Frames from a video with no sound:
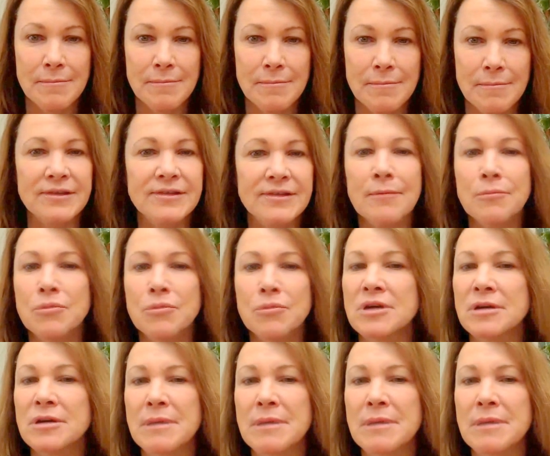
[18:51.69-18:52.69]
Because someone
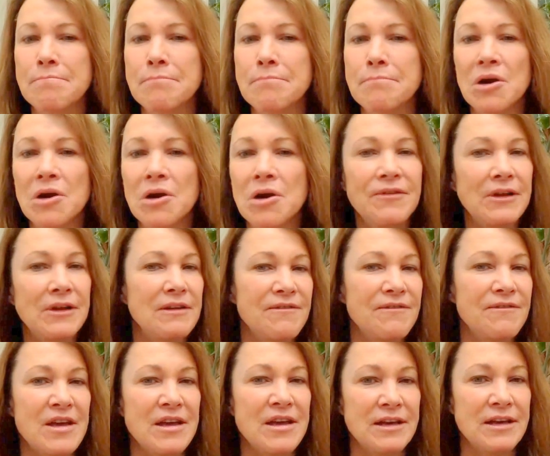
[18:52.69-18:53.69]
could be perfectly
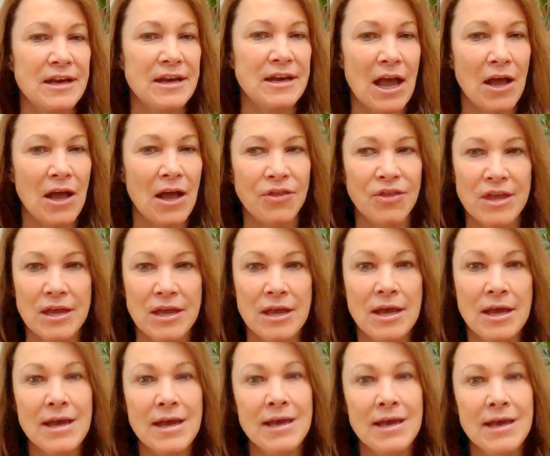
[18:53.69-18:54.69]
fit and healthy
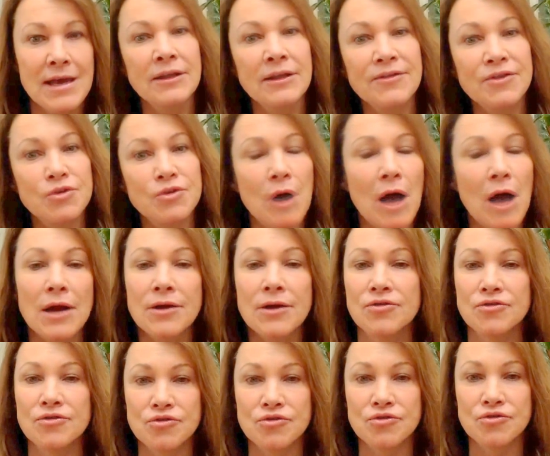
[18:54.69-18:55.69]
and live to
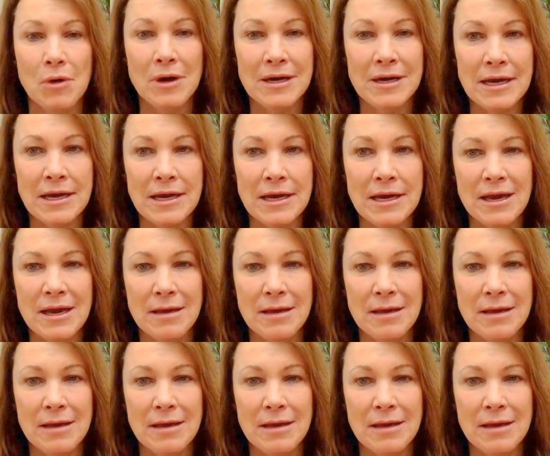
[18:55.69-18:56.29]
120,